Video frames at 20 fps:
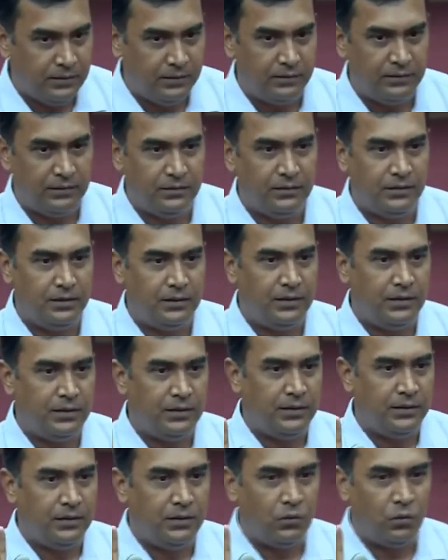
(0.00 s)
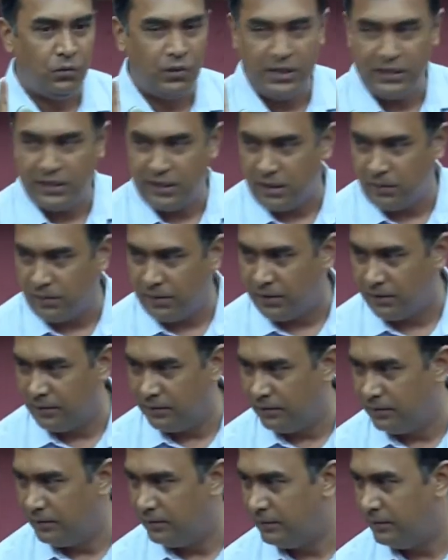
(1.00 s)
1 kb. 1 kb.
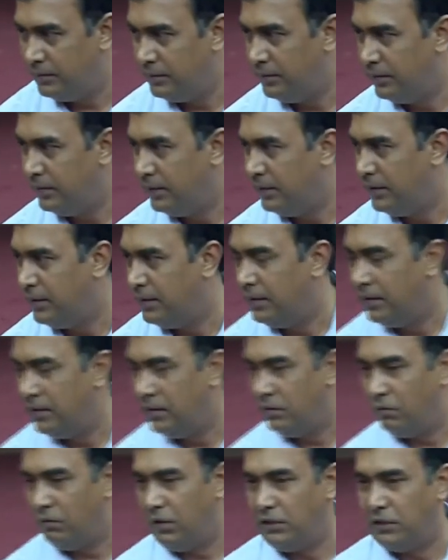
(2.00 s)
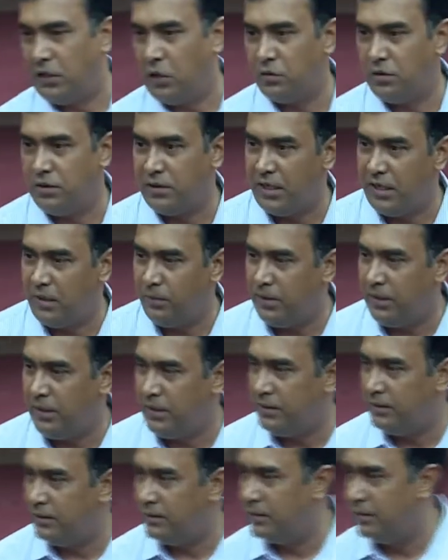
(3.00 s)
1000 kb
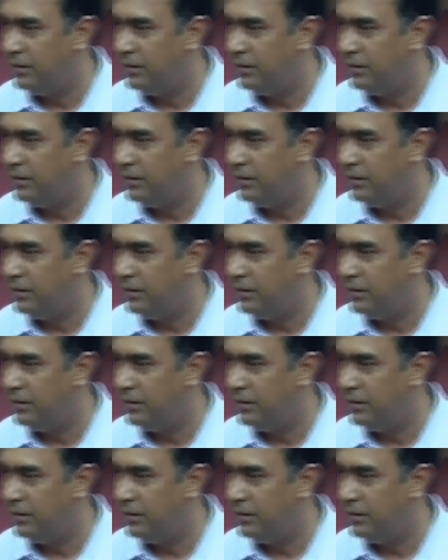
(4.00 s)
is